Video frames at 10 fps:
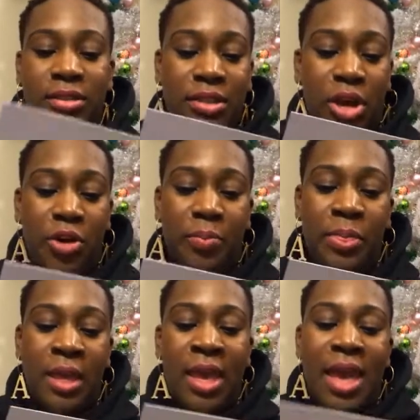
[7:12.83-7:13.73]
So
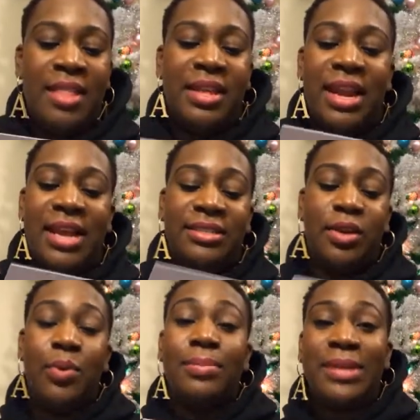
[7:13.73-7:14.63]
and then it has
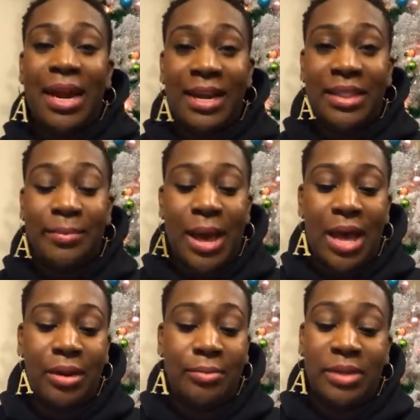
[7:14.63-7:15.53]
their website at the
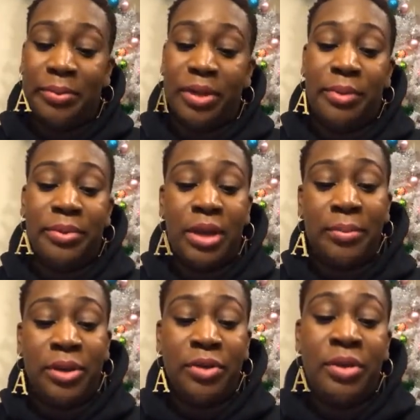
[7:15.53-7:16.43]
bottom,
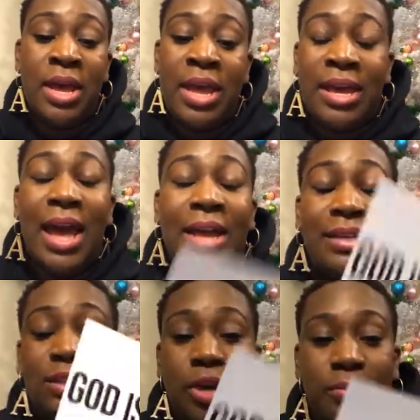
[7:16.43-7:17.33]

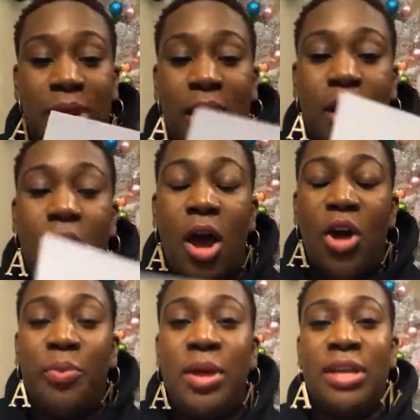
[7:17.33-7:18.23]

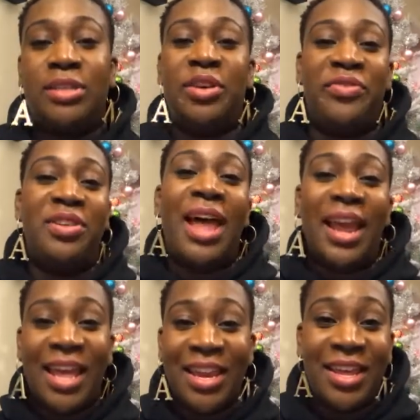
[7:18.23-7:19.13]
www.godisdope.com. So if you
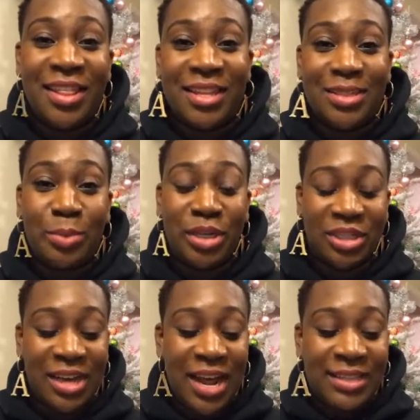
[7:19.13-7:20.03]
like any of this
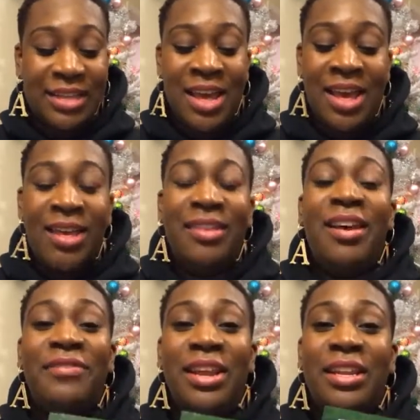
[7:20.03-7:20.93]
merchandise,
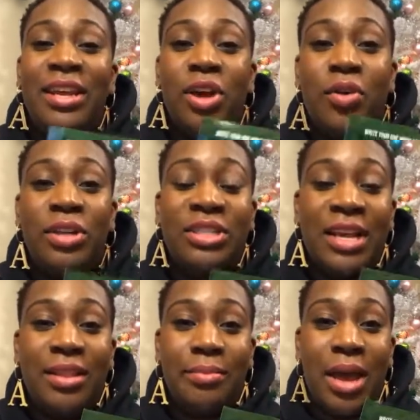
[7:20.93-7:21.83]
definitely go and
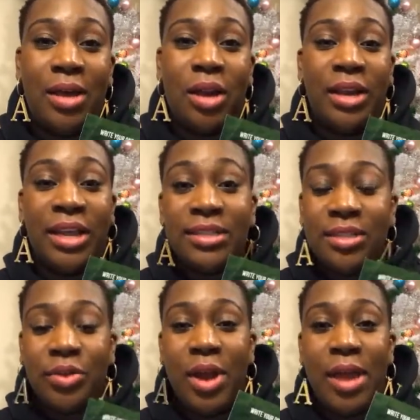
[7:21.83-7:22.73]
check them out on
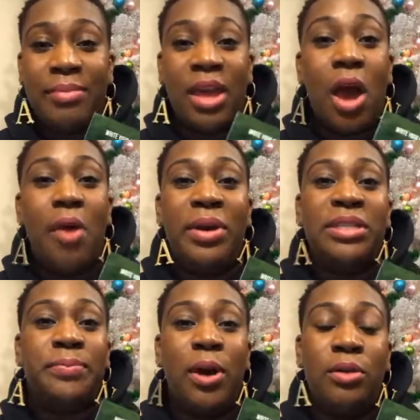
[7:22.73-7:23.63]
Instagram. They
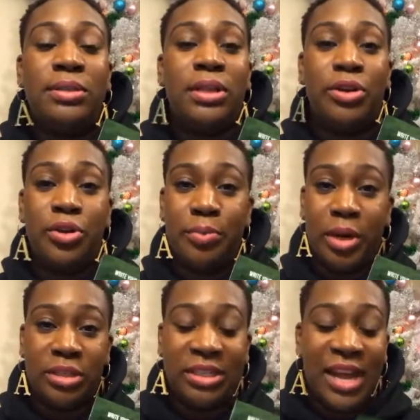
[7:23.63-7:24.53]
always post their new
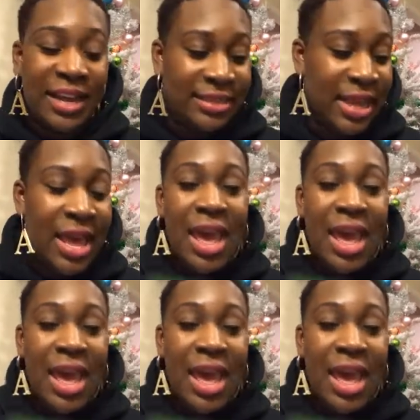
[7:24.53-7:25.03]
merchandise